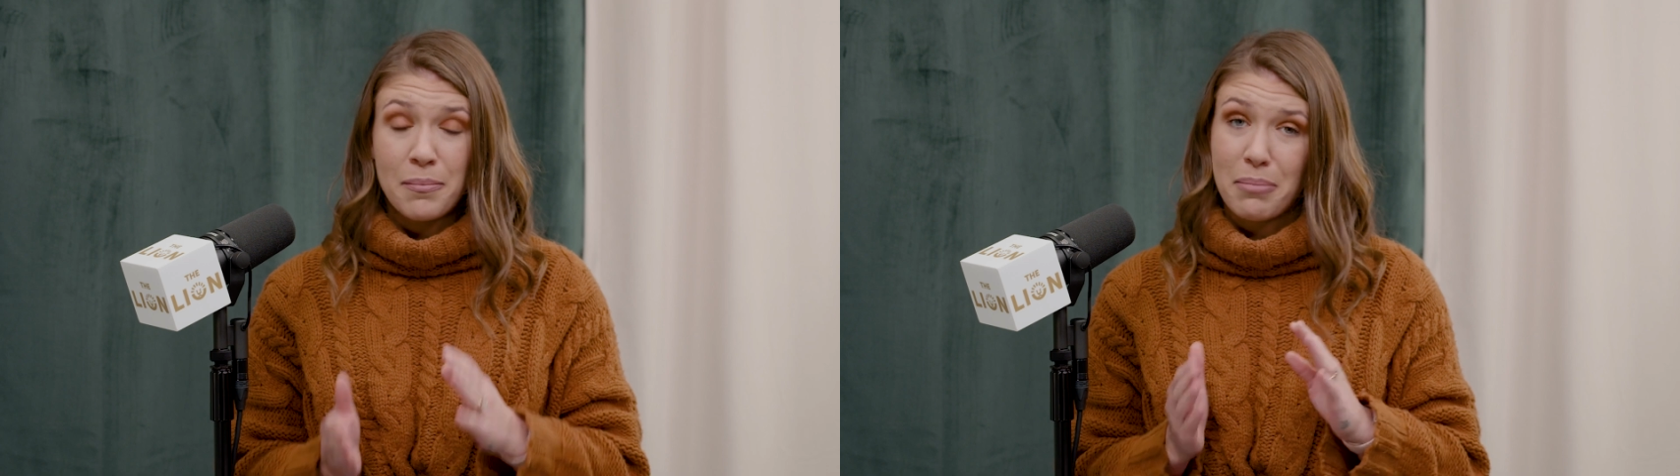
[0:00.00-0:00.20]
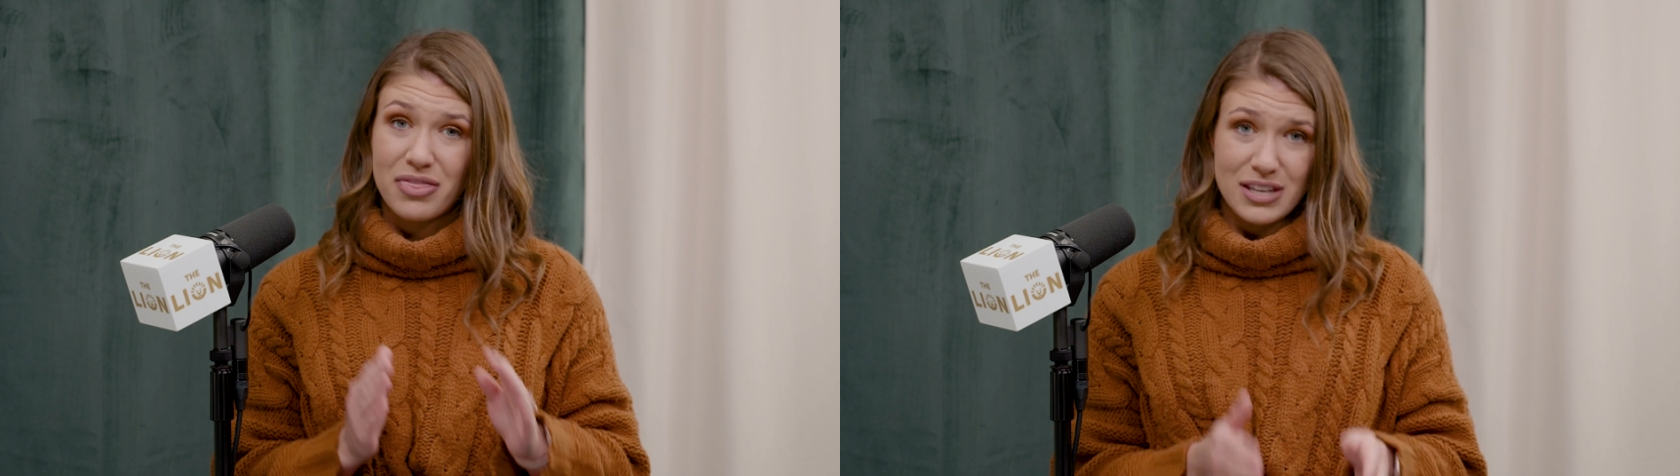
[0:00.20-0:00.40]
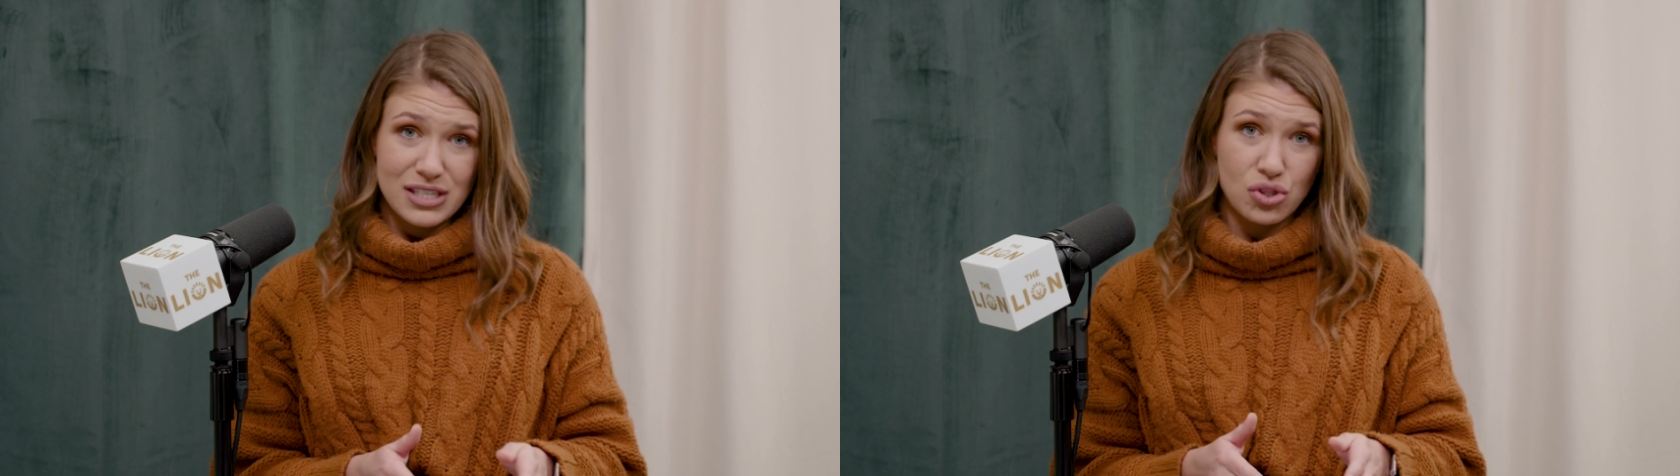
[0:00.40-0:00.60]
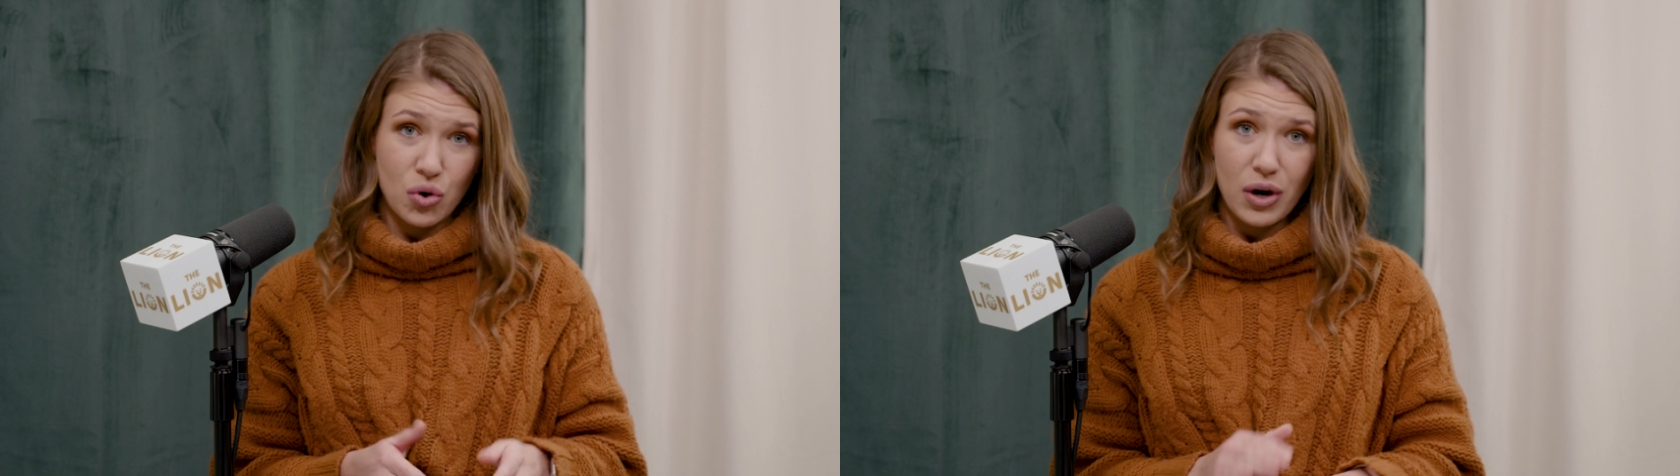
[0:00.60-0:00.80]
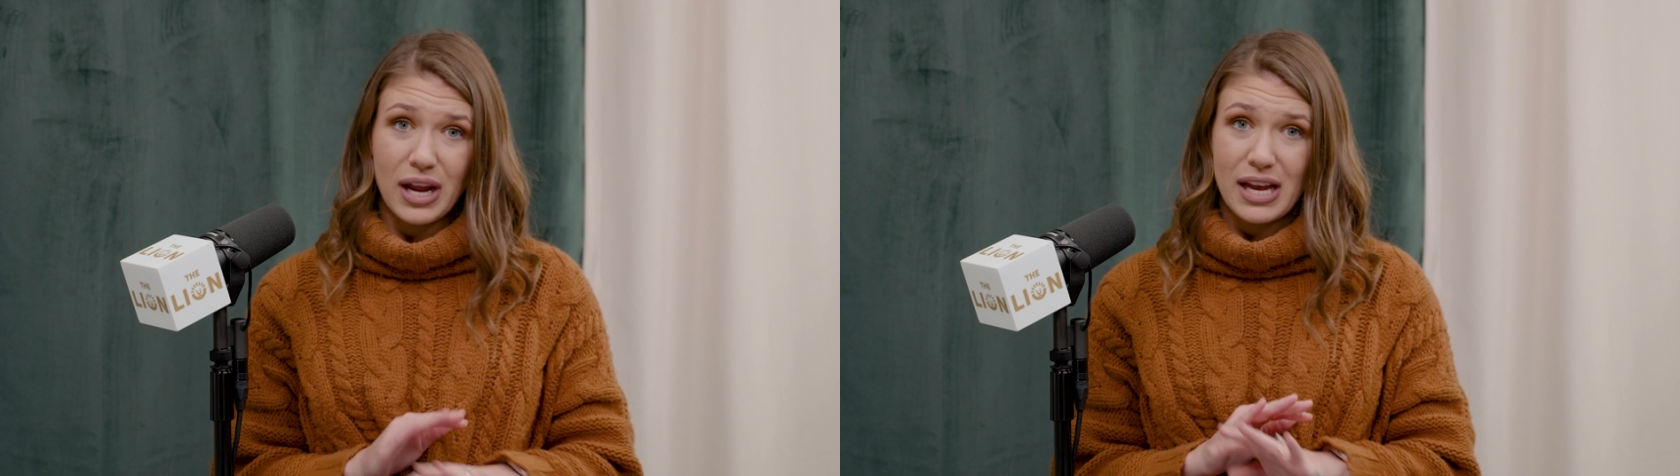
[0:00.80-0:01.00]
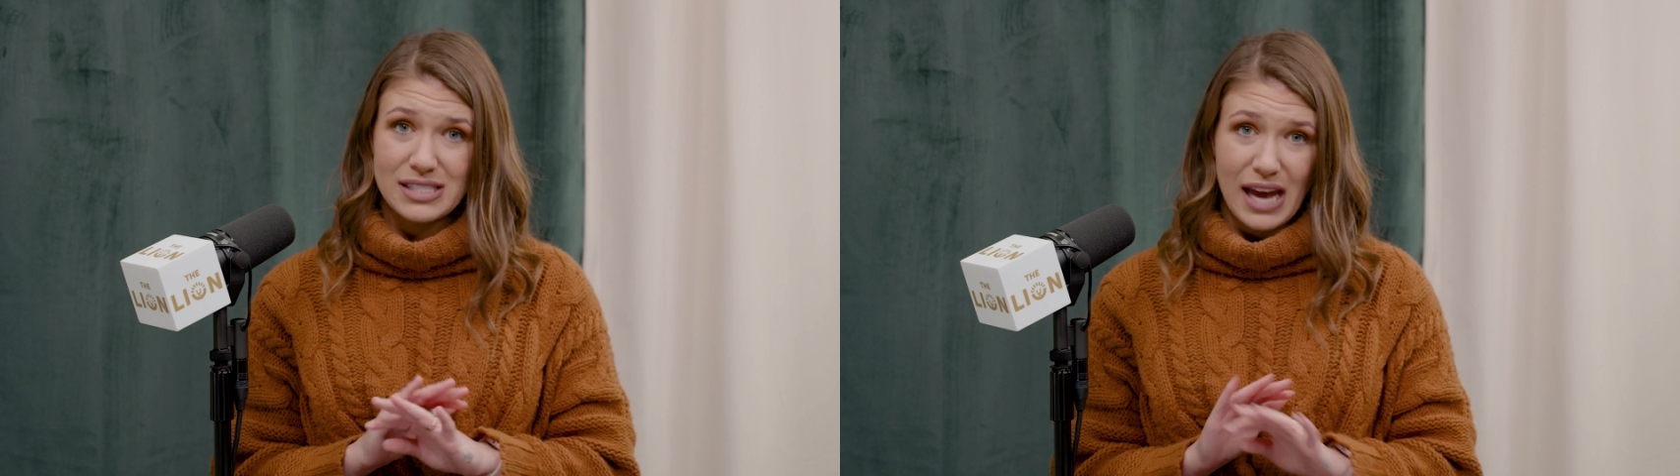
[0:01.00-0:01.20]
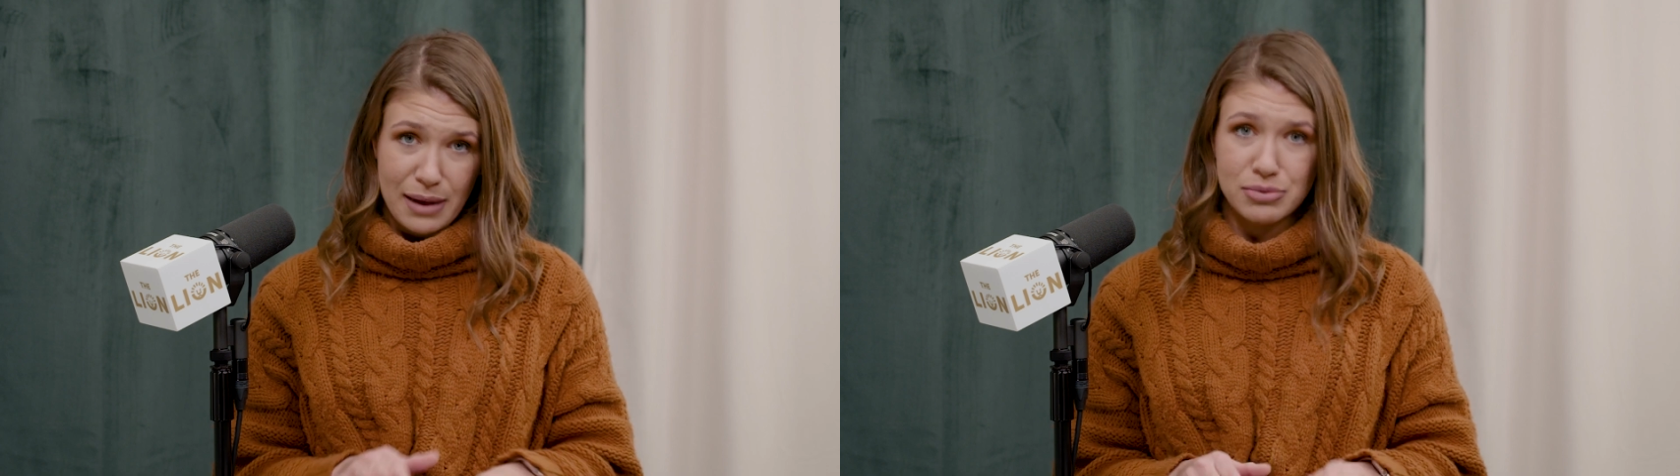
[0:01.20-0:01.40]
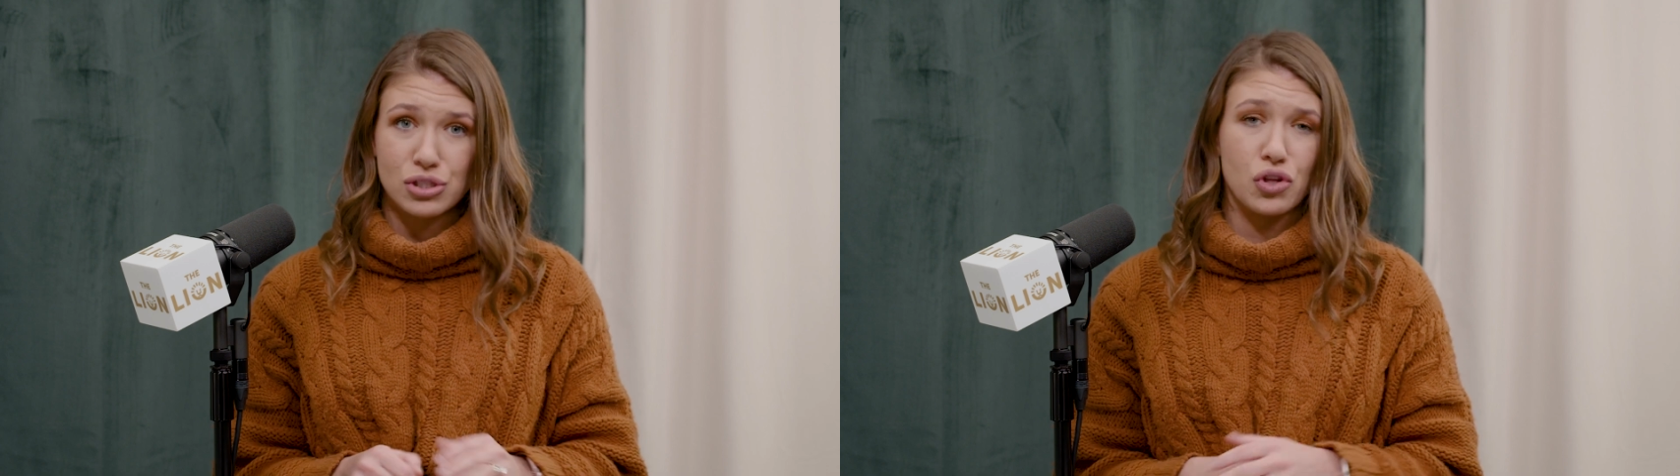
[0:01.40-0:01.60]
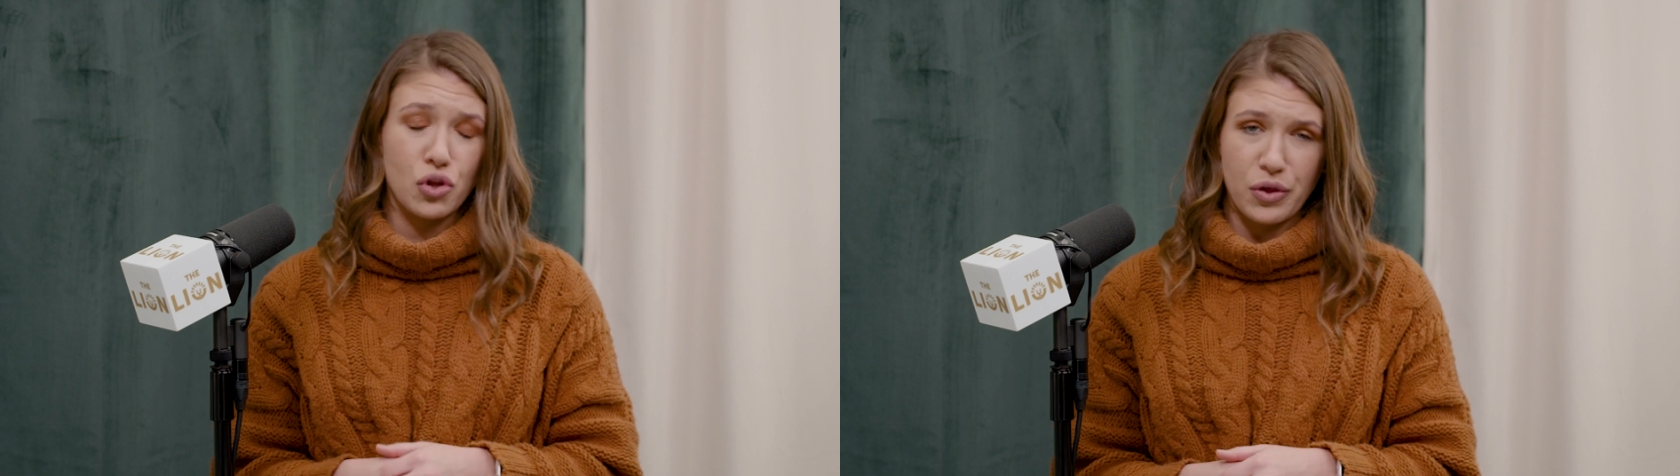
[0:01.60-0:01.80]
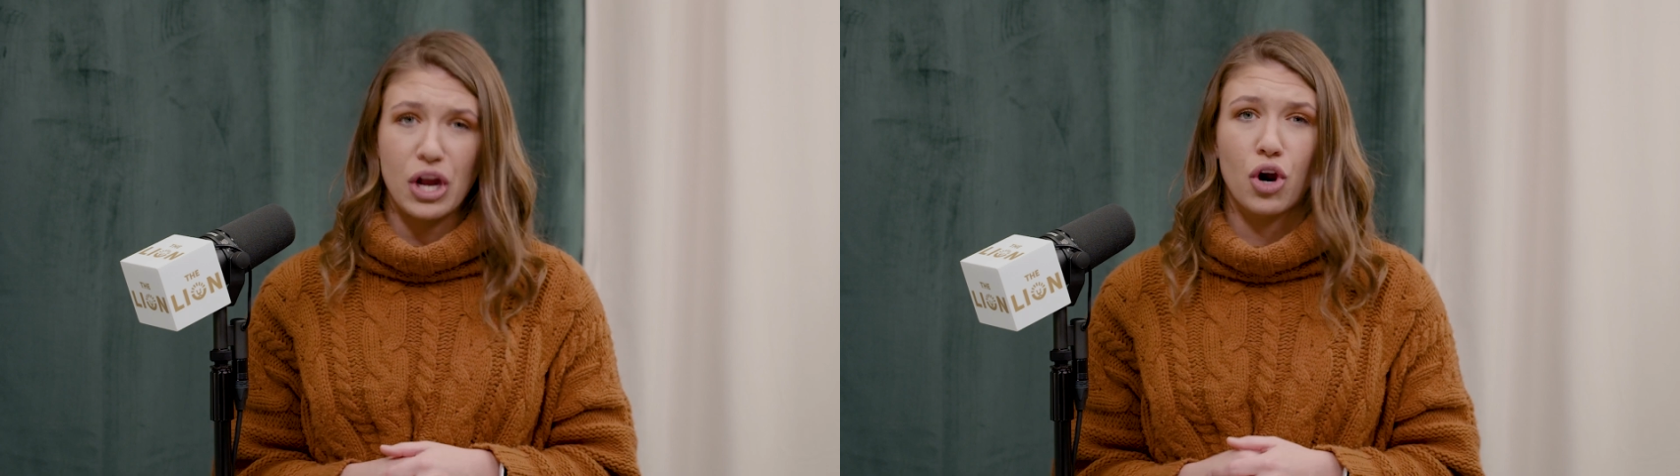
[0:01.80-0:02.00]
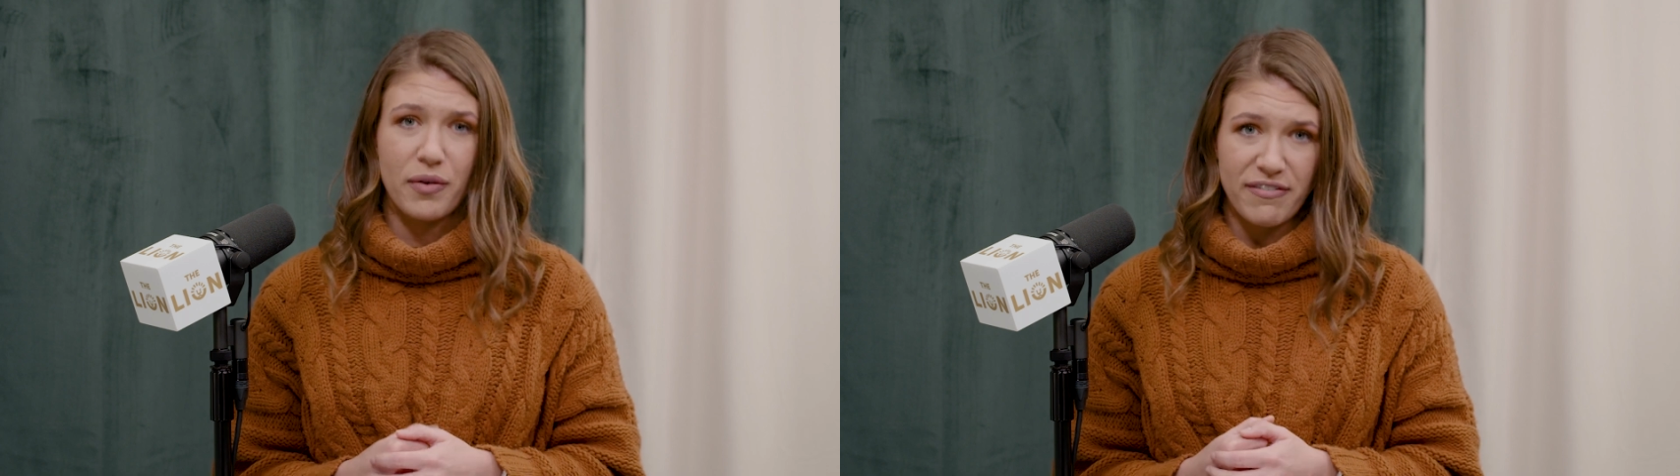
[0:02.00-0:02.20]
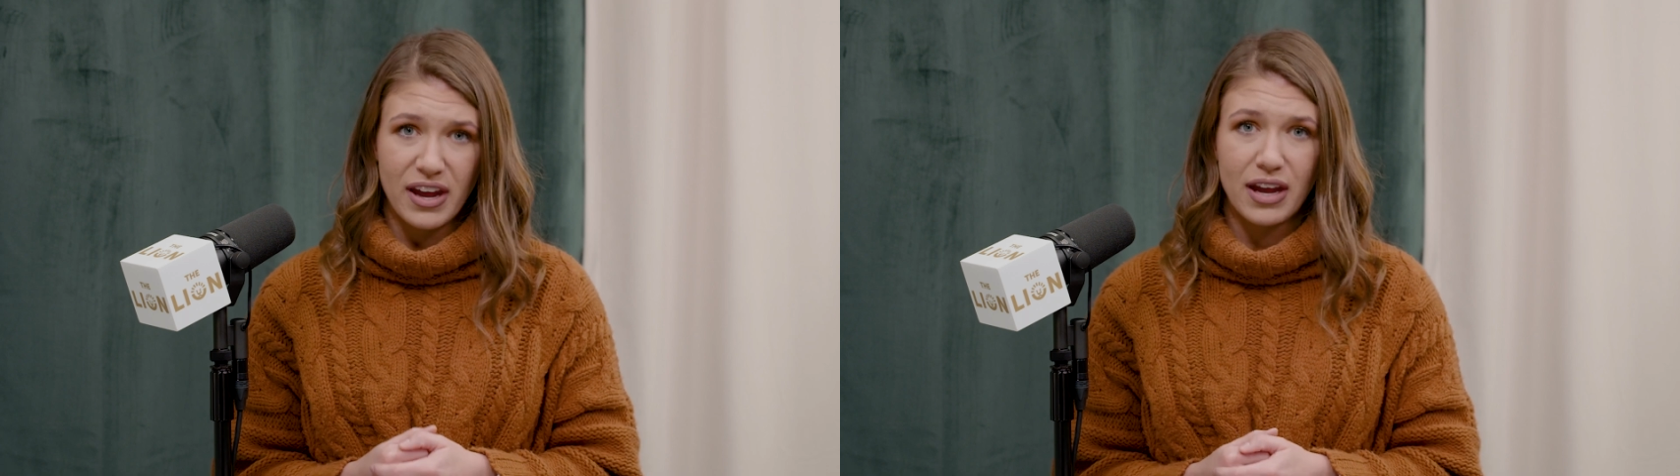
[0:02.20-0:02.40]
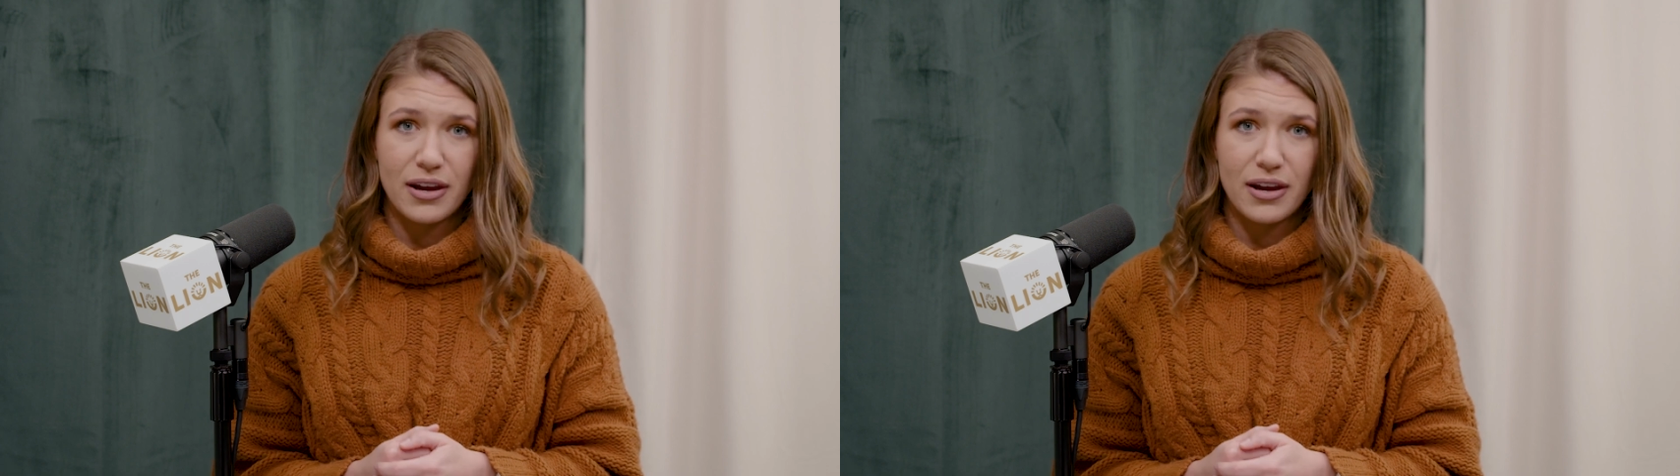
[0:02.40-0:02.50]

But this story is absolutely horrific.